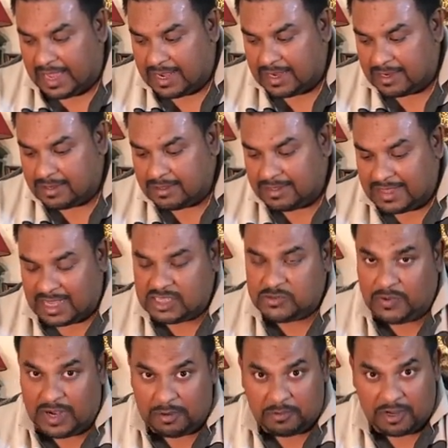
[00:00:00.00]
And
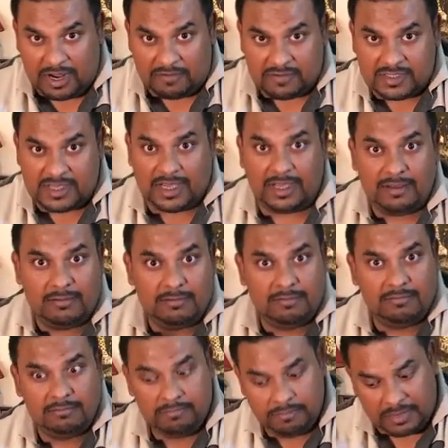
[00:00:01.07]
that's when I'm going to have to say,
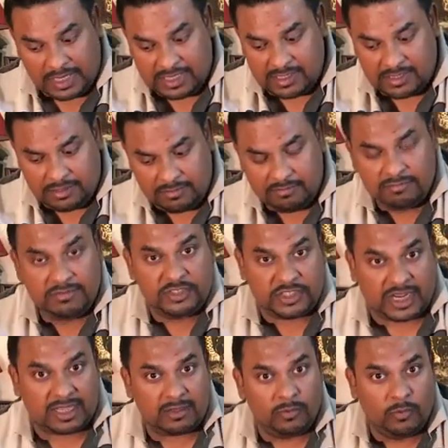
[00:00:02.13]
please
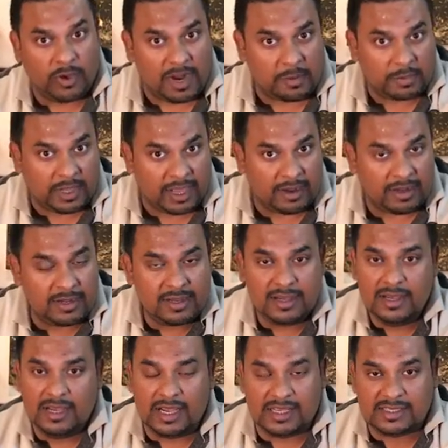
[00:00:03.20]
check what I'm carrying.
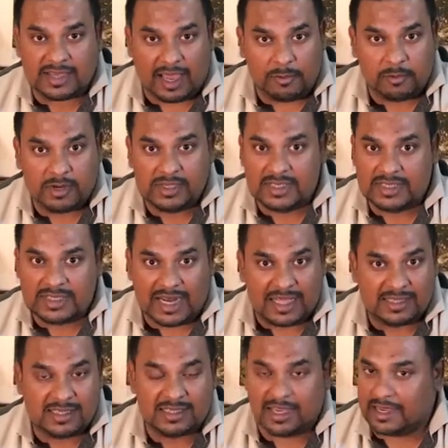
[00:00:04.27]
It's cameras, it's
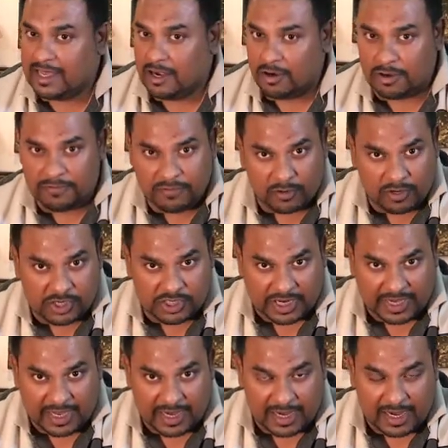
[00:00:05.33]
lenses, I cannot afford to
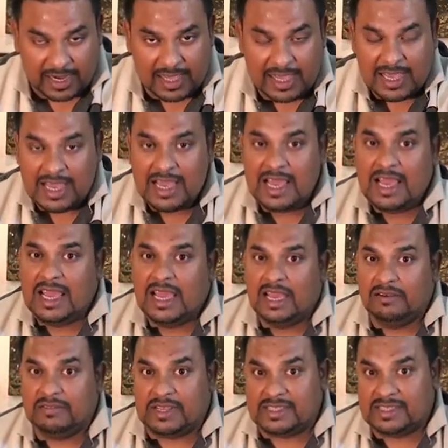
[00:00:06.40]
check it in.
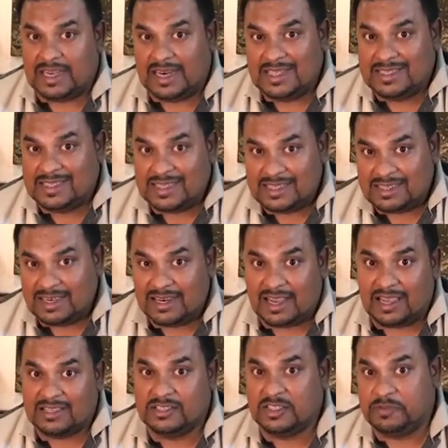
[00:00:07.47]
If they're still insistent, I
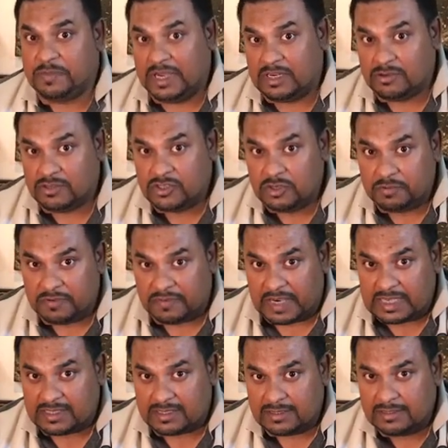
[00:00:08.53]
ask to speak to a
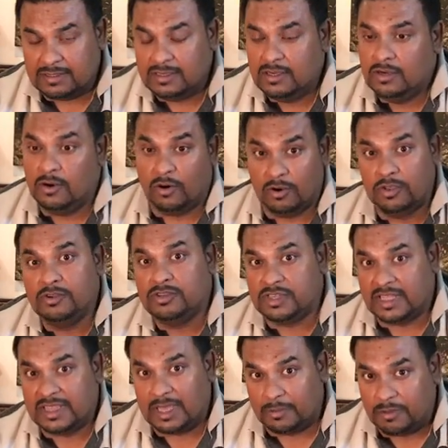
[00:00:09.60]
supervisor, or
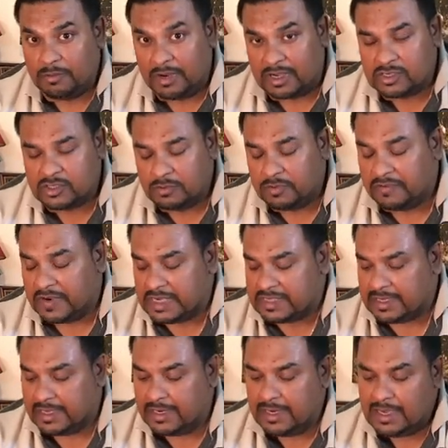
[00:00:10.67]
usually they will bring a
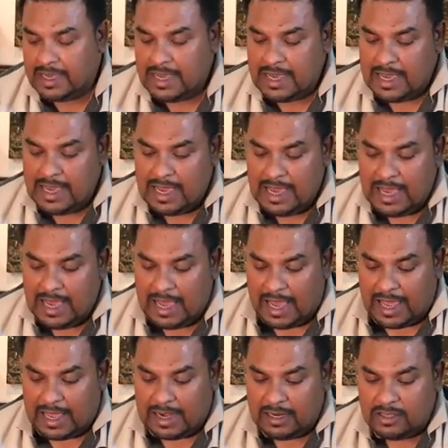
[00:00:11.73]
supervisor
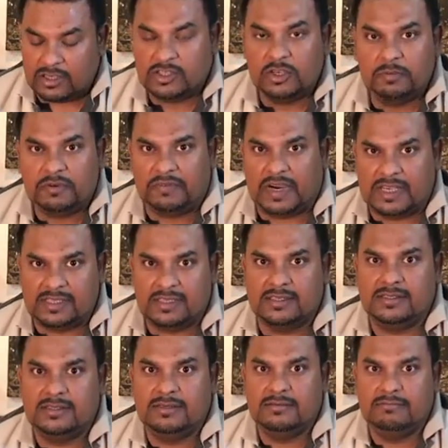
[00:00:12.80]
in. And the
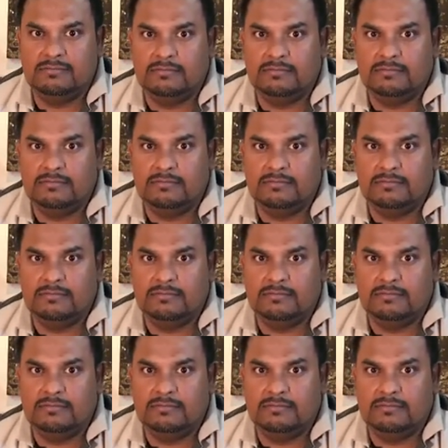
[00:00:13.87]
supervisors